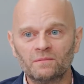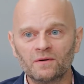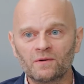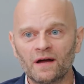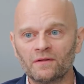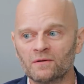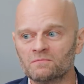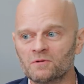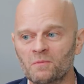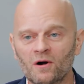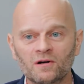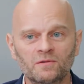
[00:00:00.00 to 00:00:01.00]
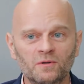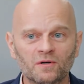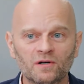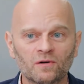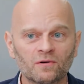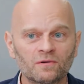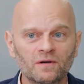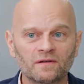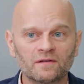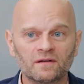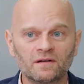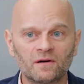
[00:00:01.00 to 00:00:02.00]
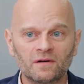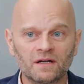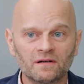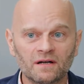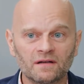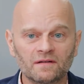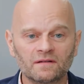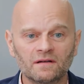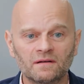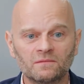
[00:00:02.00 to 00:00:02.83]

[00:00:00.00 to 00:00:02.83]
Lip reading: but rather remarkable congruence and coherence,